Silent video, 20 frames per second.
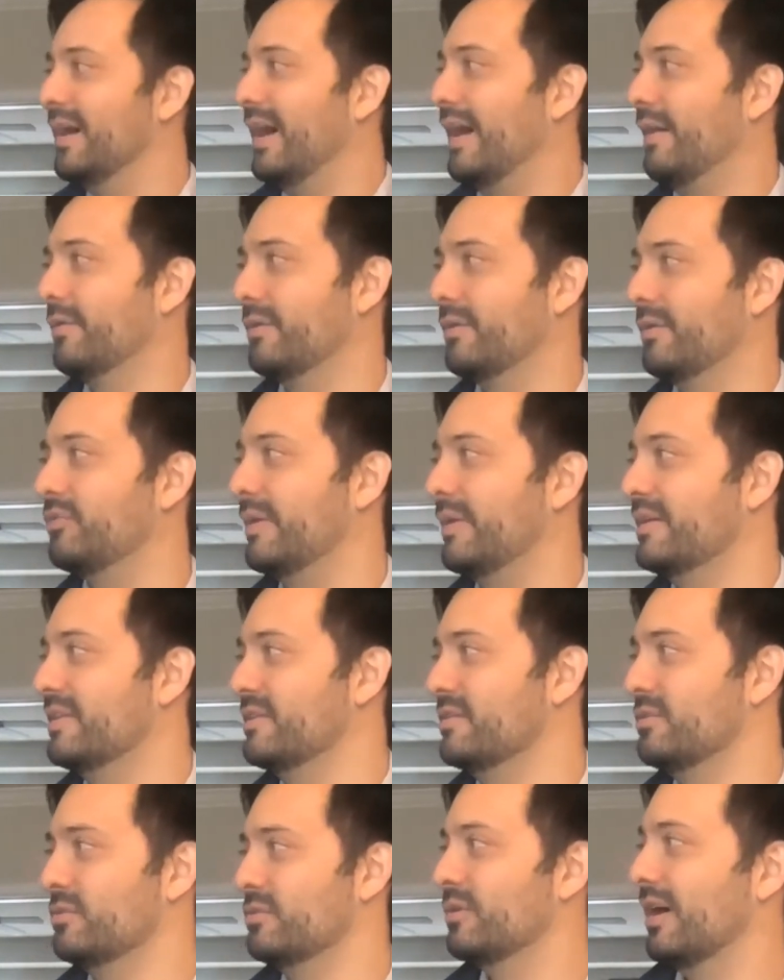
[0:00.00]
to explain to
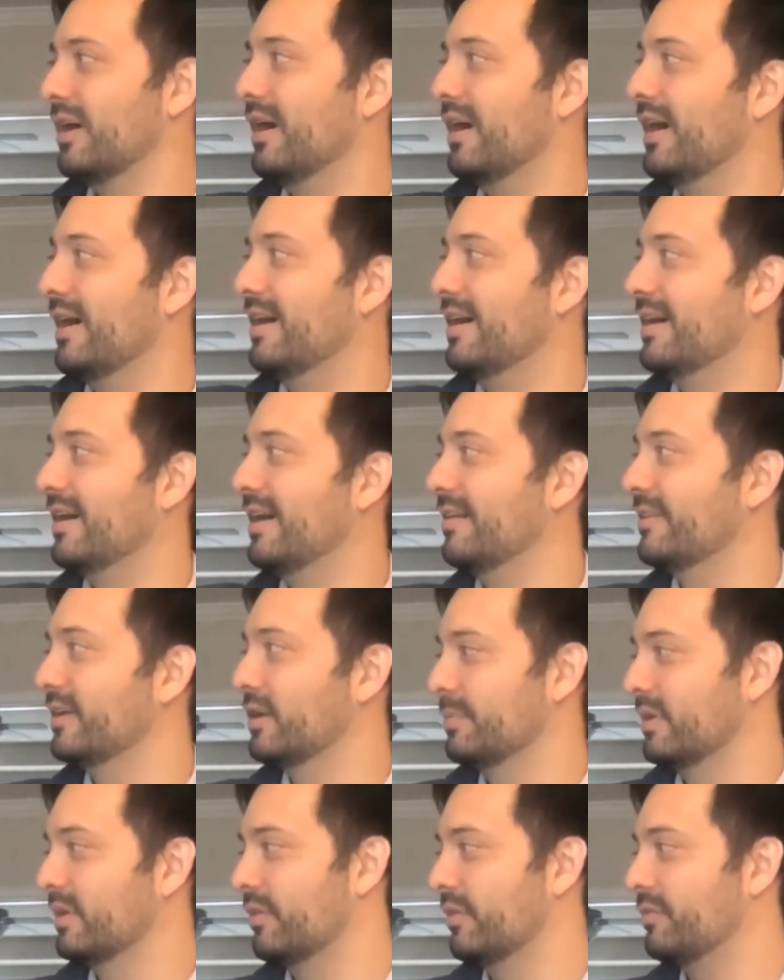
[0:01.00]
you a little
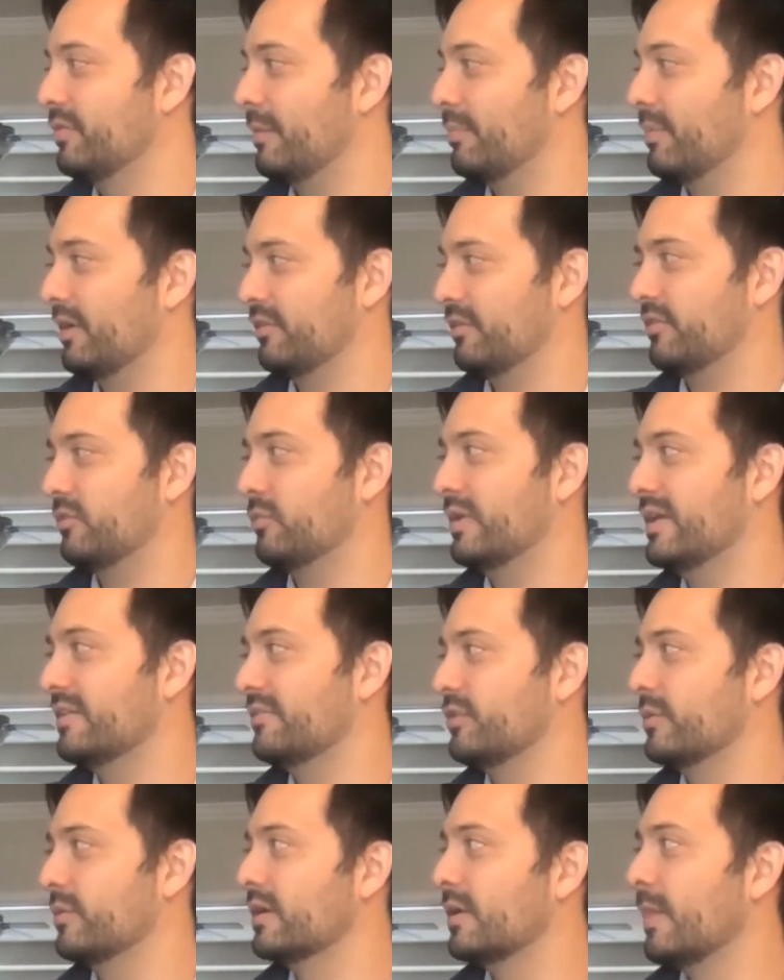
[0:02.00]
bit of the thought process that went
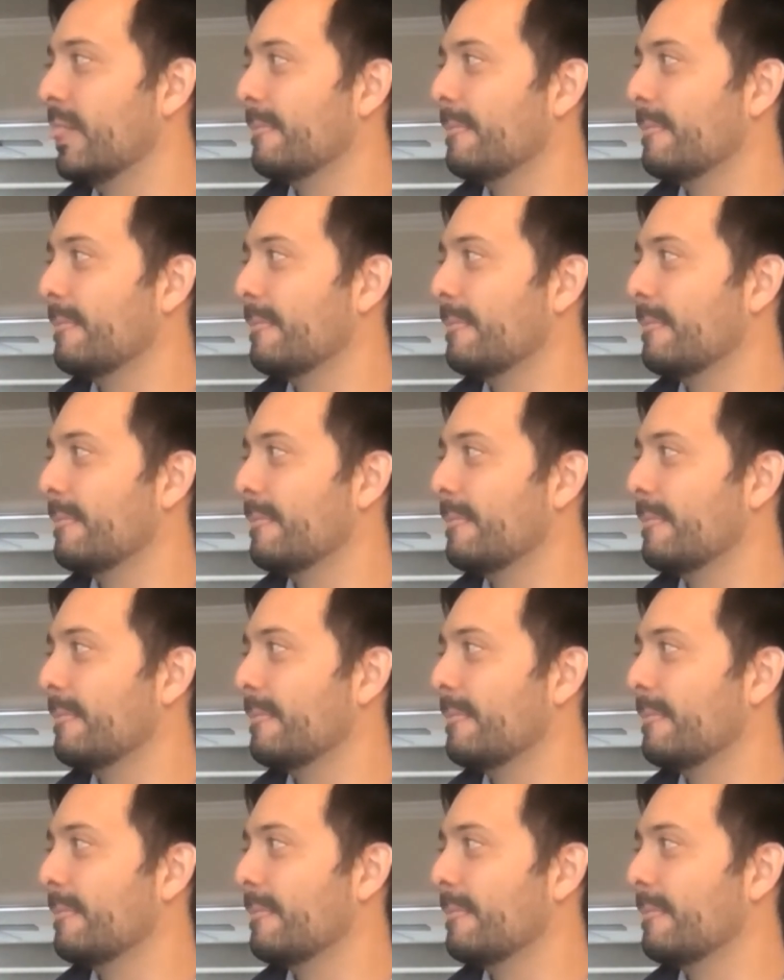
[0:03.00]
into it.